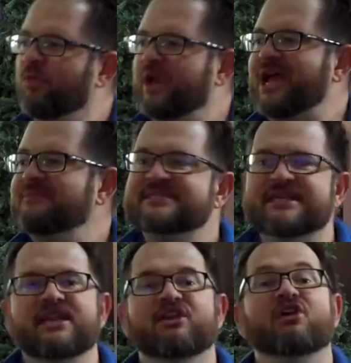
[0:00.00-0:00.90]
When I'm
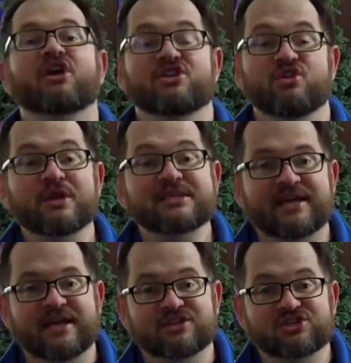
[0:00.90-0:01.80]
sitting here on the north
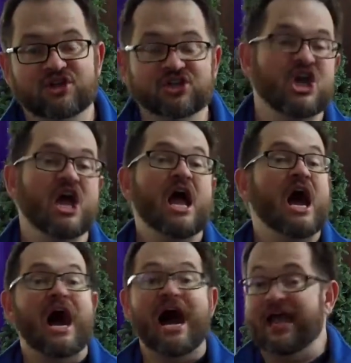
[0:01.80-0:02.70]
side of the church,
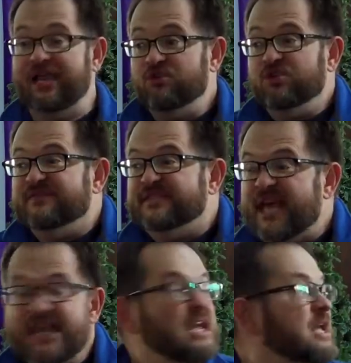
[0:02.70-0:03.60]
I could have
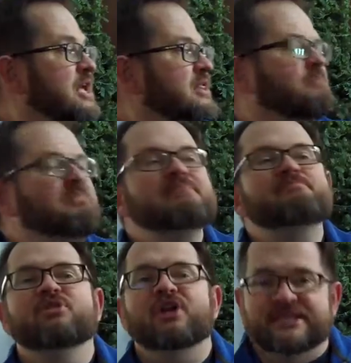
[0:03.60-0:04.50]
said the
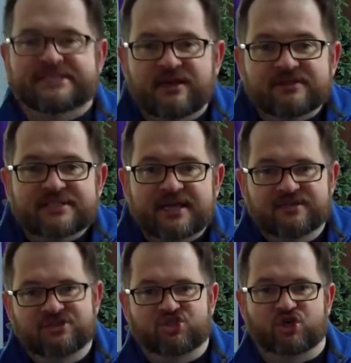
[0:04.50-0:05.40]
people on the south
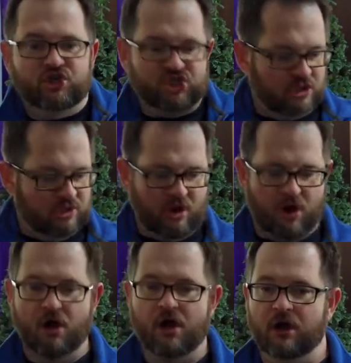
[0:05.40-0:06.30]
side of the church
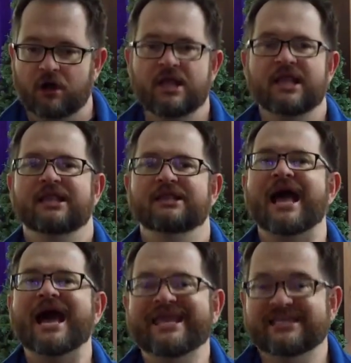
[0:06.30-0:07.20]
are
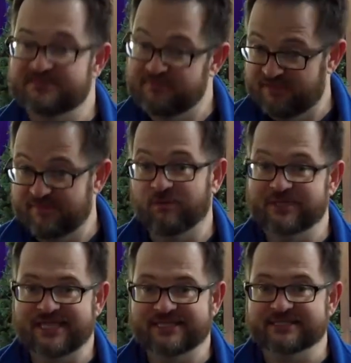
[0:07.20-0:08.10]
lying to me about
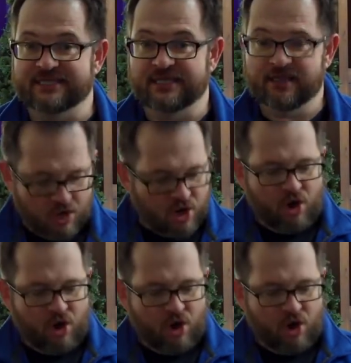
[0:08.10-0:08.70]
what they see,